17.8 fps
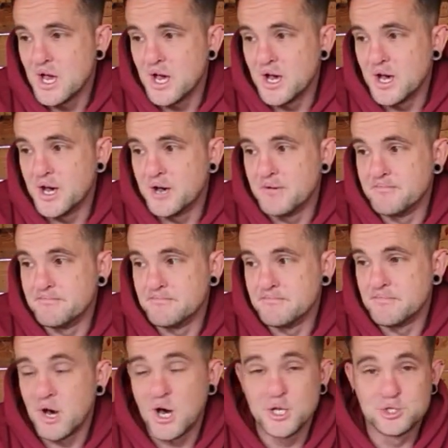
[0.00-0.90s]

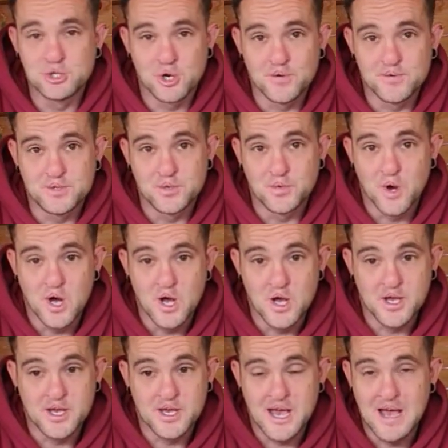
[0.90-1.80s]
um, I drove to
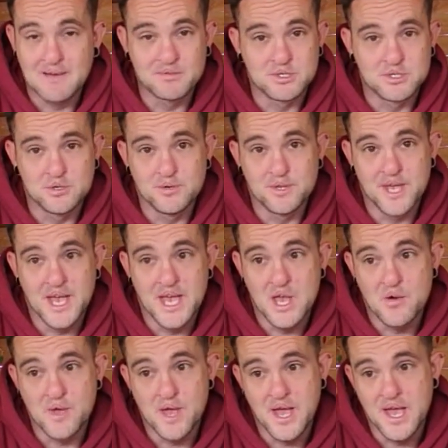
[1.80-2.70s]
work, absolutely
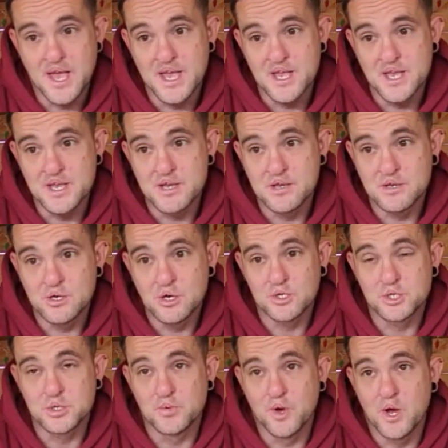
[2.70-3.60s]
a-okay,
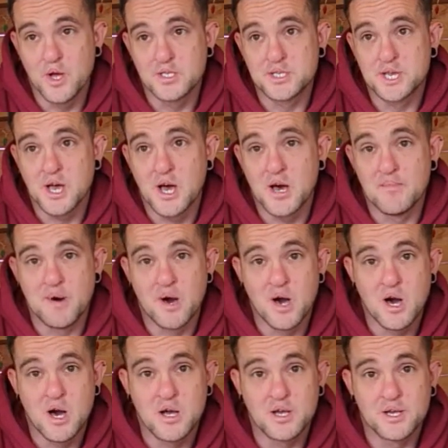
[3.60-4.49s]
got to work's car
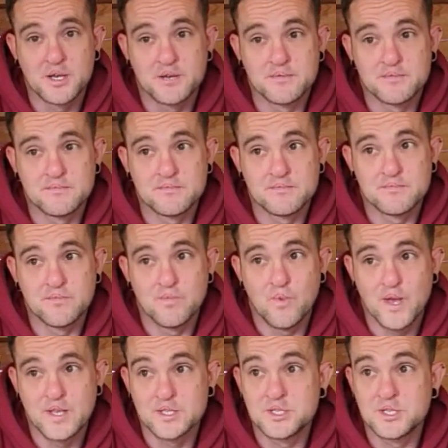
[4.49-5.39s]
park,
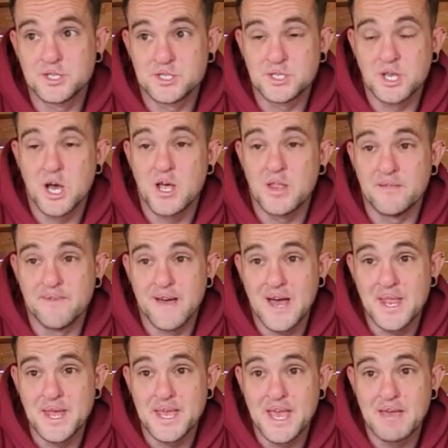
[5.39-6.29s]
went to start the
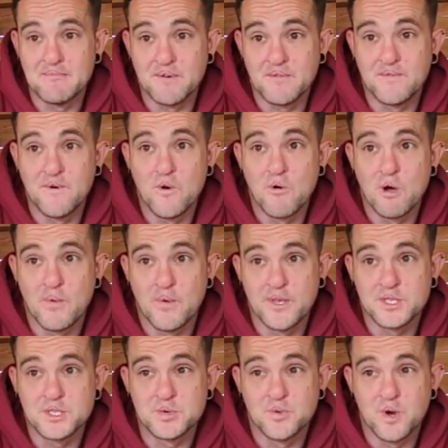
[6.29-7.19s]
van again before I
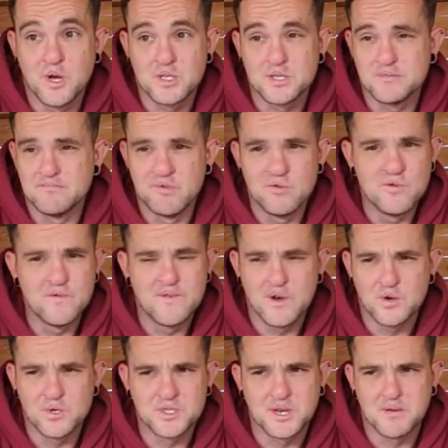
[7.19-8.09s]
went to work to
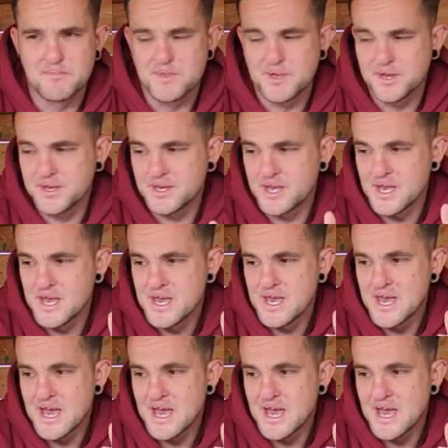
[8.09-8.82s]
move it or something